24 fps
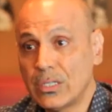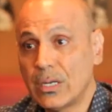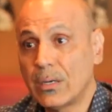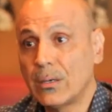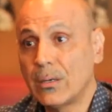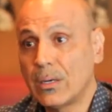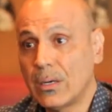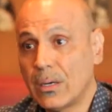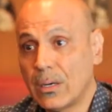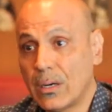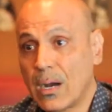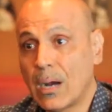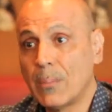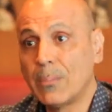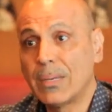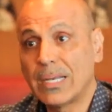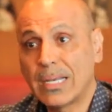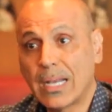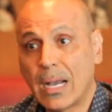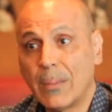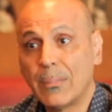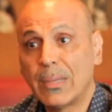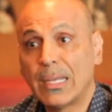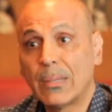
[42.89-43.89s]
are
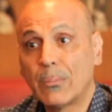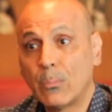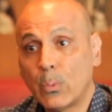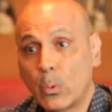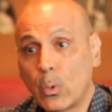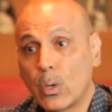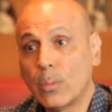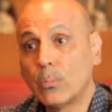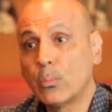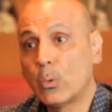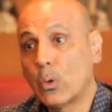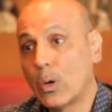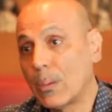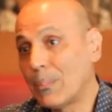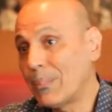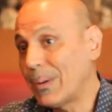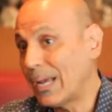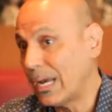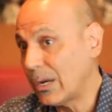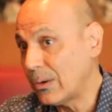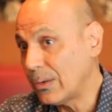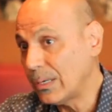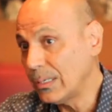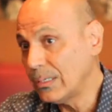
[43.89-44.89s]
becoming more and more
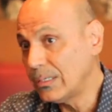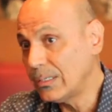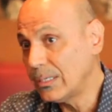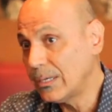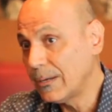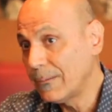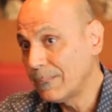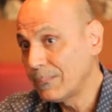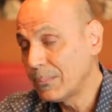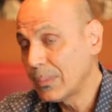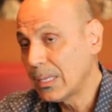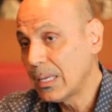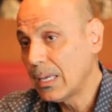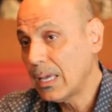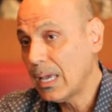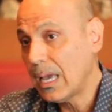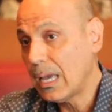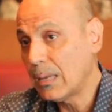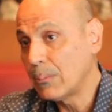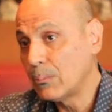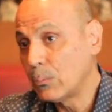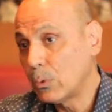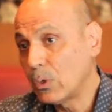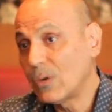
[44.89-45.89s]
apparent
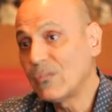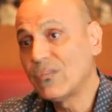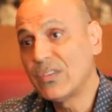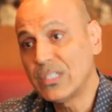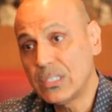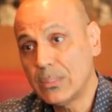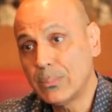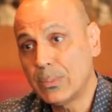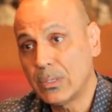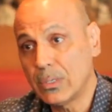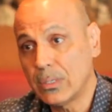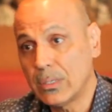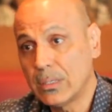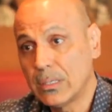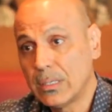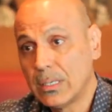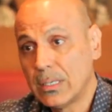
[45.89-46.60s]
and more visible,